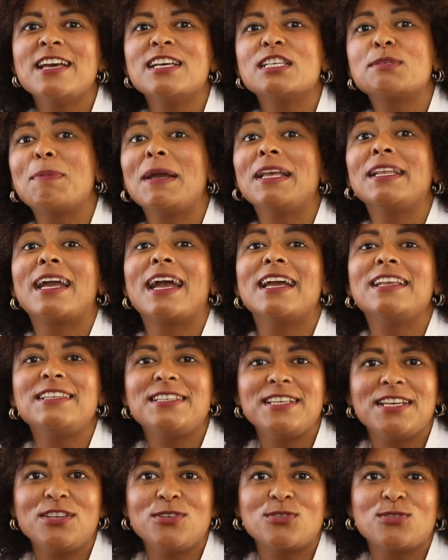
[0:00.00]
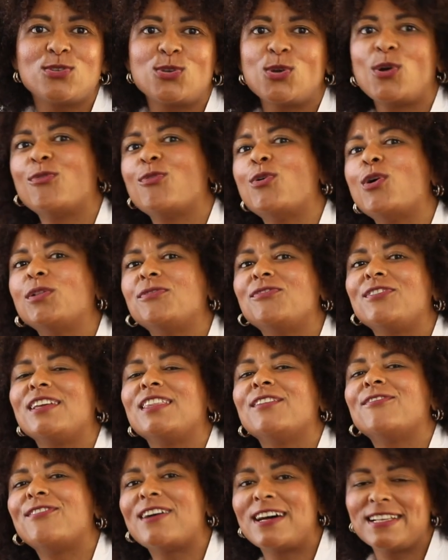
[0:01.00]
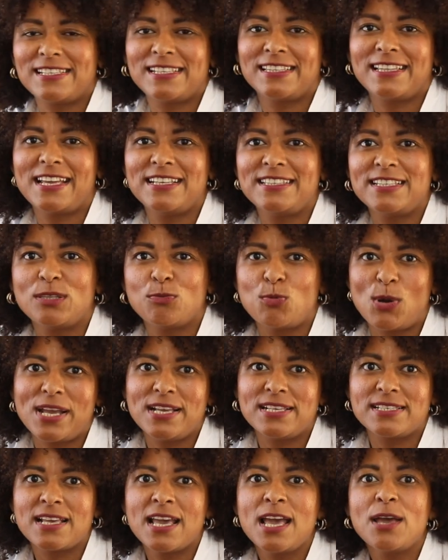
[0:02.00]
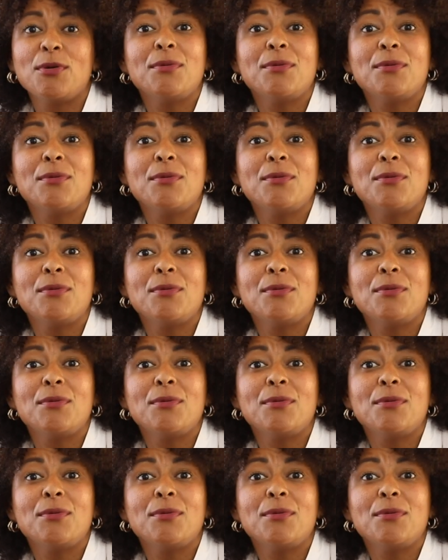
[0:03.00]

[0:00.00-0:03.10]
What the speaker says: Spain continues to evolve in fascinating ways.